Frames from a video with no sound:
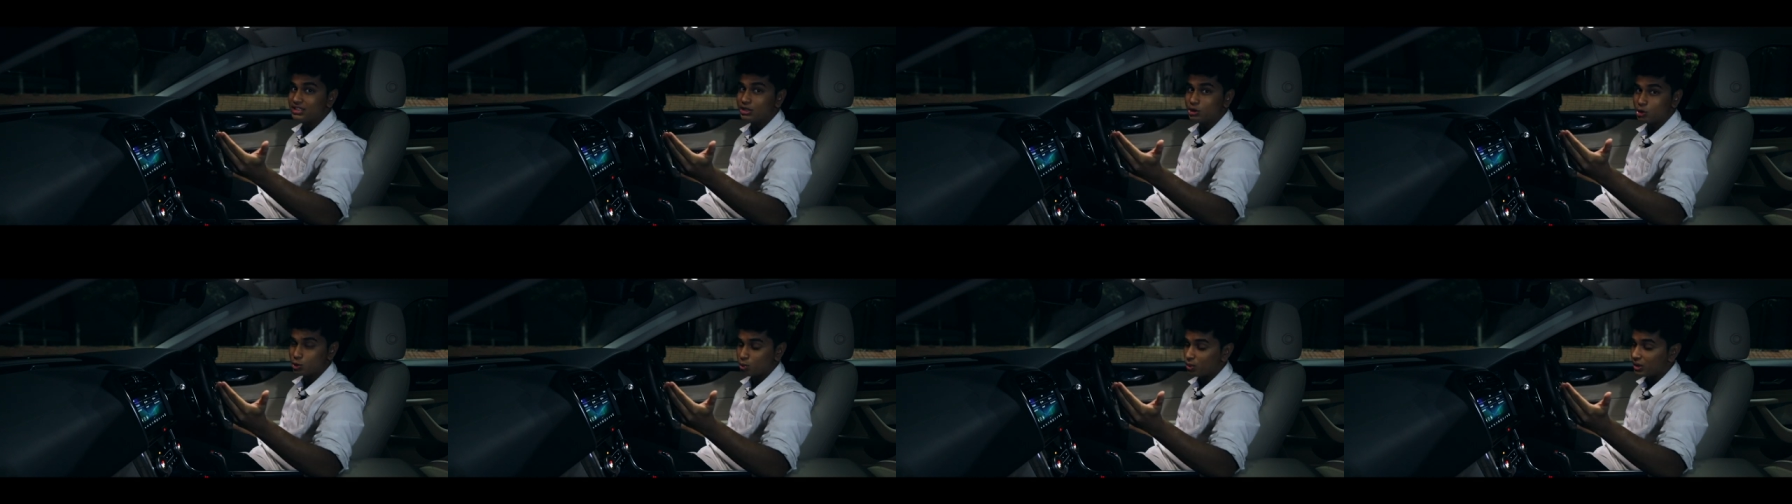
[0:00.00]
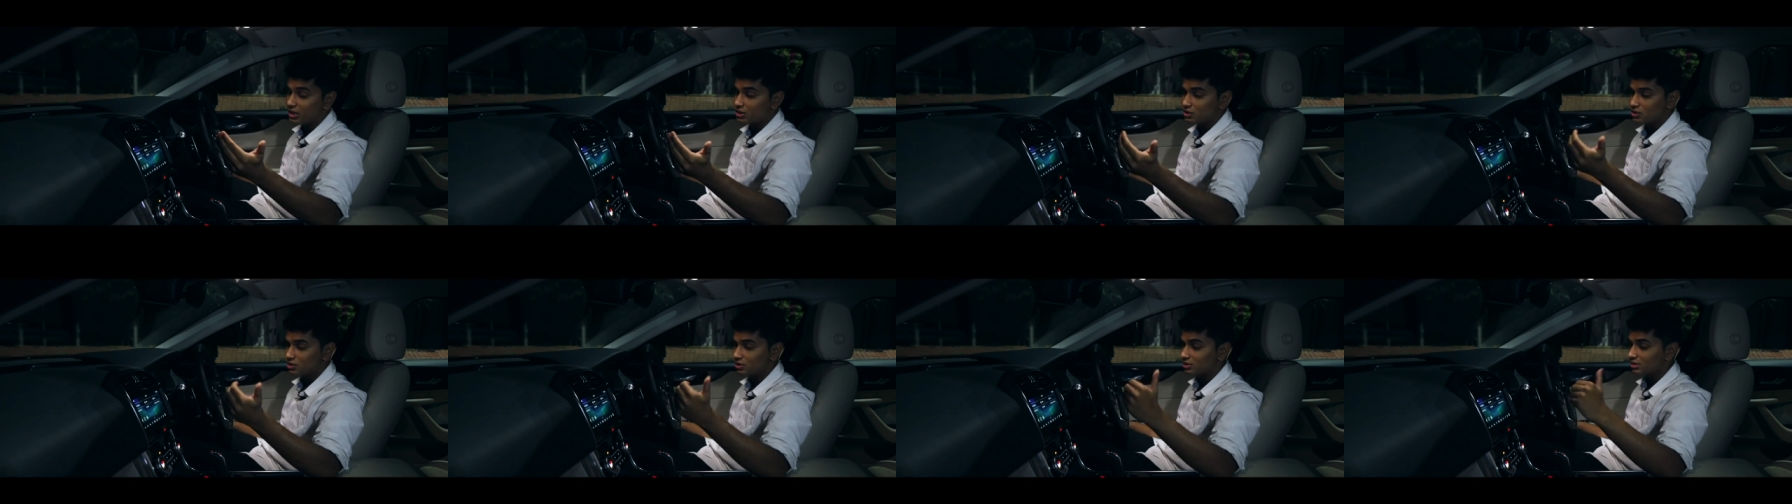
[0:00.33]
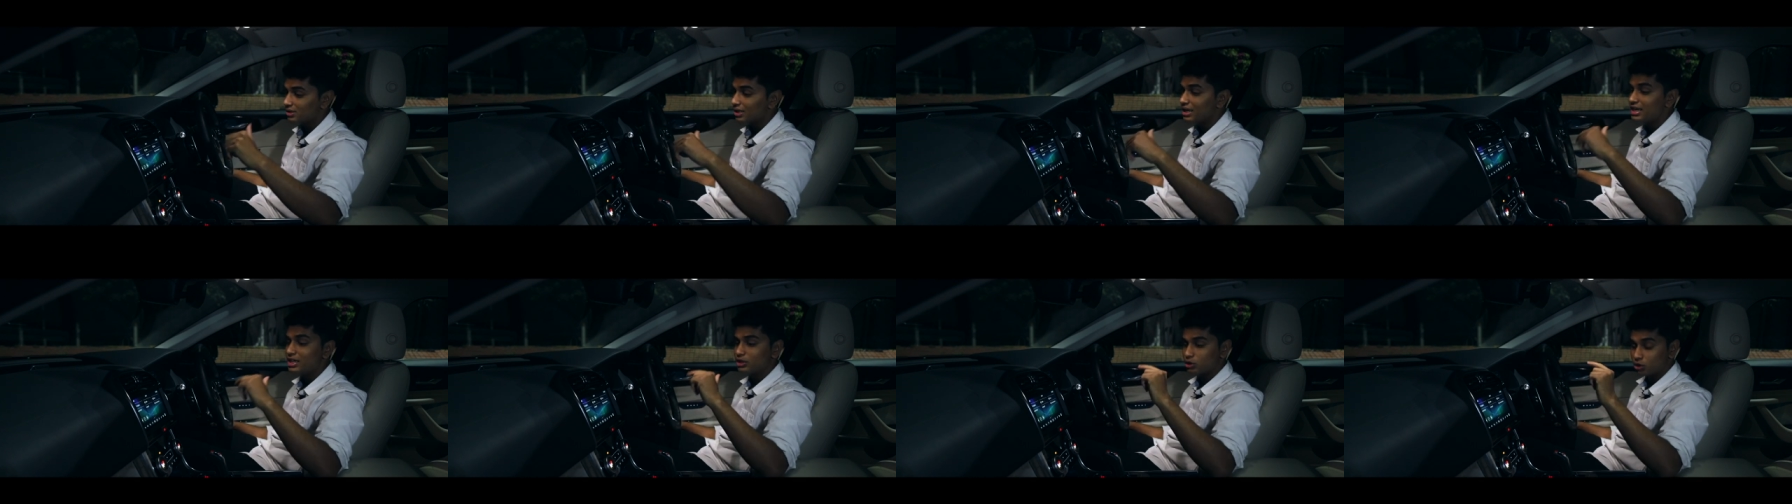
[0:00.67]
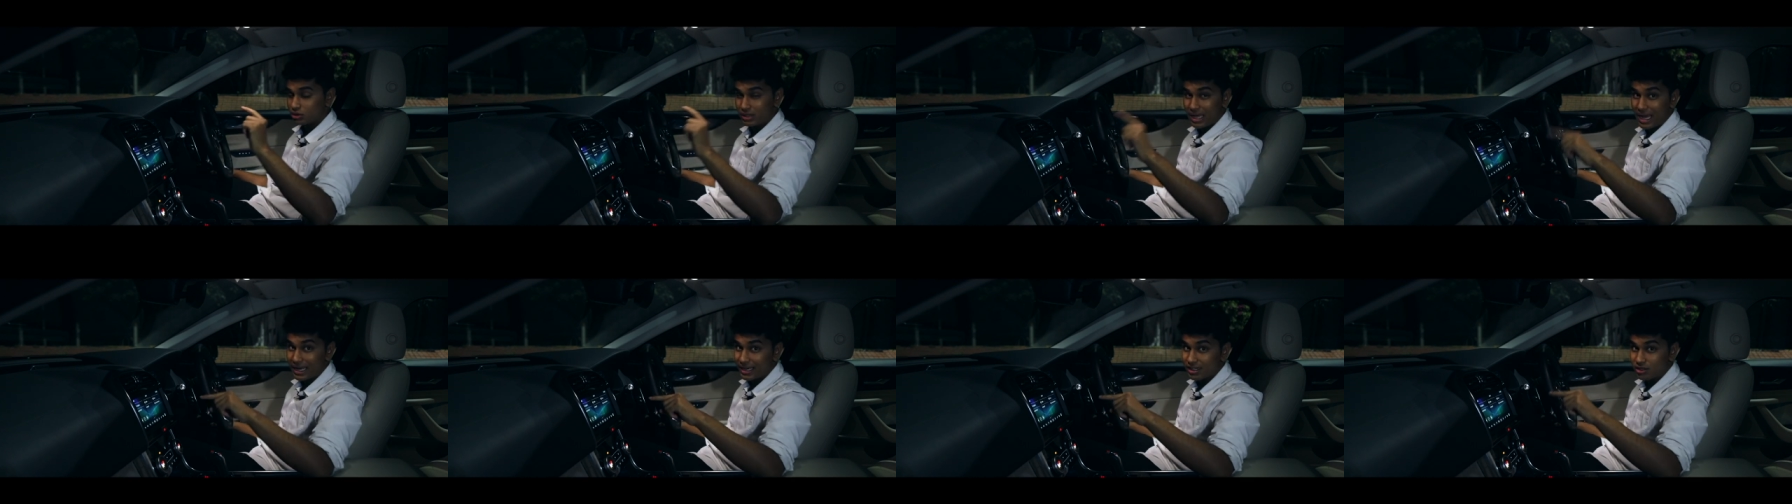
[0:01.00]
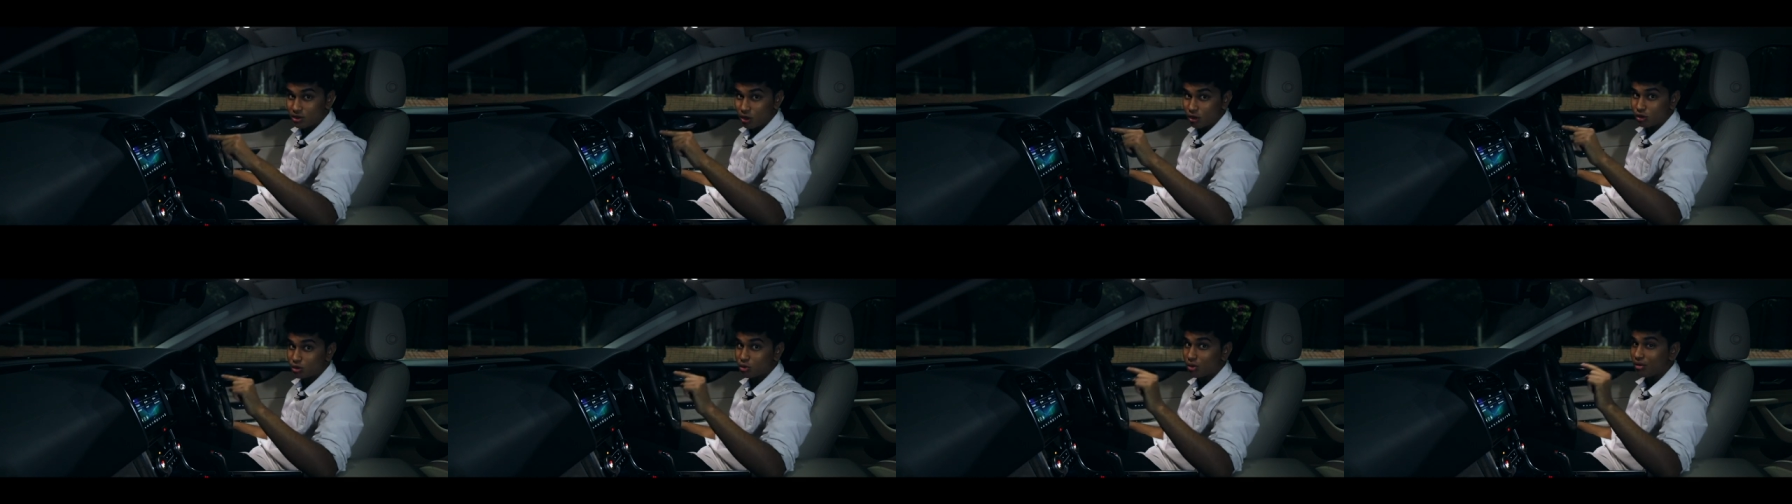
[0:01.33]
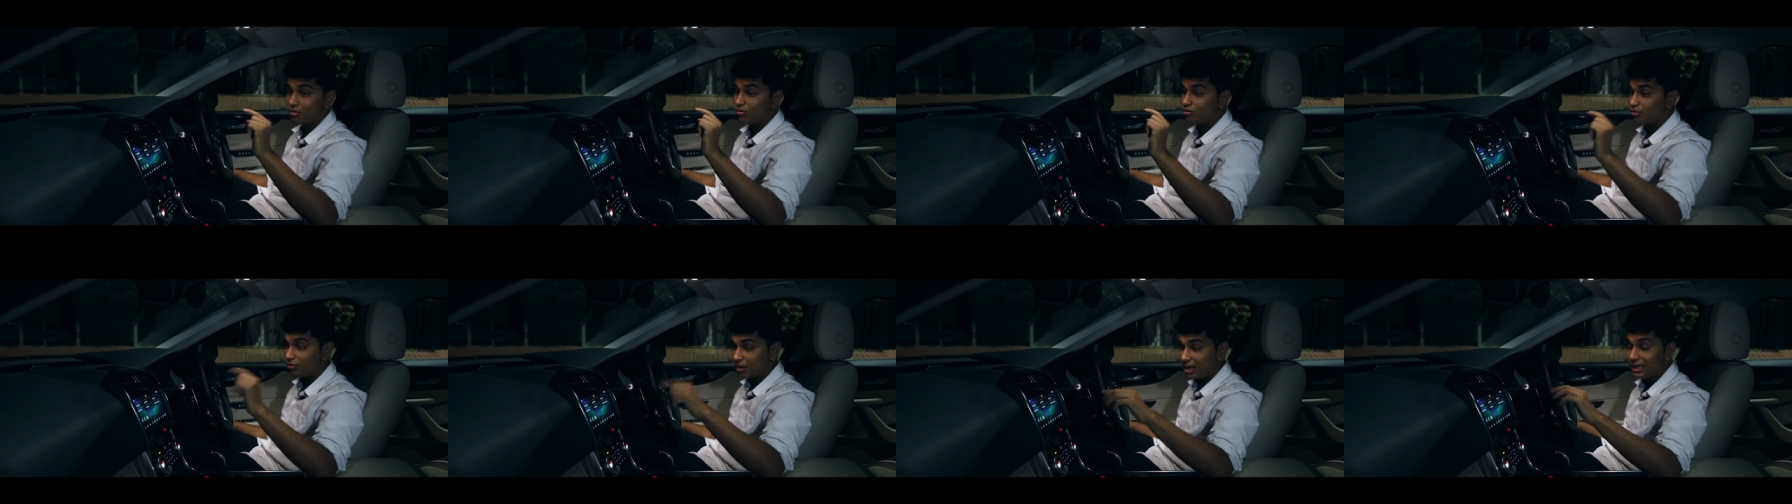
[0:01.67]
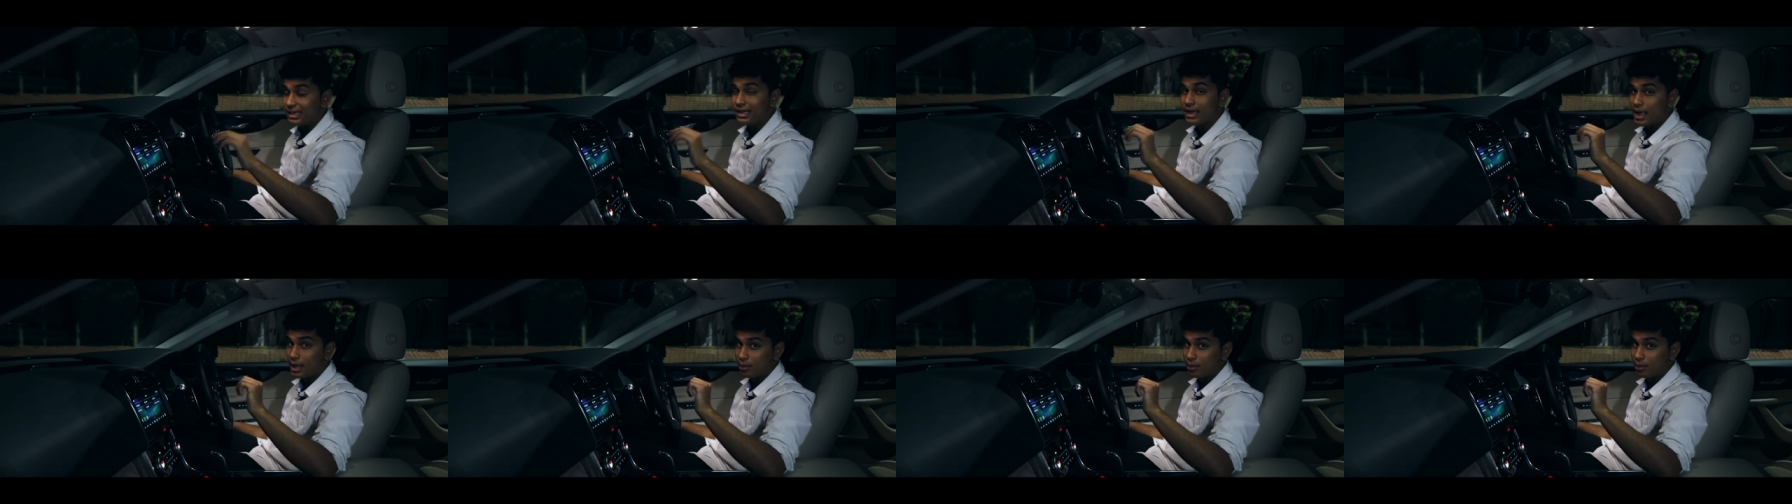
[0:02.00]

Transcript: situations. So that is also a very